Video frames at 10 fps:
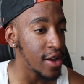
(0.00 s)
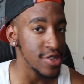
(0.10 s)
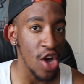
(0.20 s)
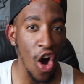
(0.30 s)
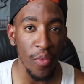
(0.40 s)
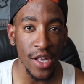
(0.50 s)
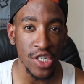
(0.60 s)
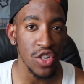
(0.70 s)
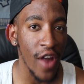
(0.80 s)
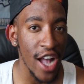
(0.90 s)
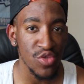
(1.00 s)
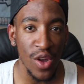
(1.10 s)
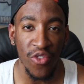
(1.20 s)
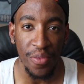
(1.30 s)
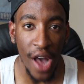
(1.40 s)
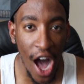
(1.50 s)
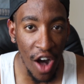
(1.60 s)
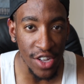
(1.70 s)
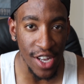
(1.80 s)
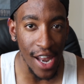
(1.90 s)
about his homie just graduating from
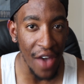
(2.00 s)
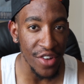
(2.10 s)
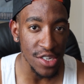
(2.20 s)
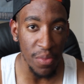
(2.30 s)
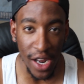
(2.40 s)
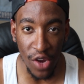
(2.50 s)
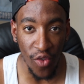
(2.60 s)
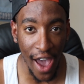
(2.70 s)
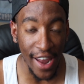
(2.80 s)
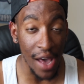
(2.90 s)
college, not having his money right.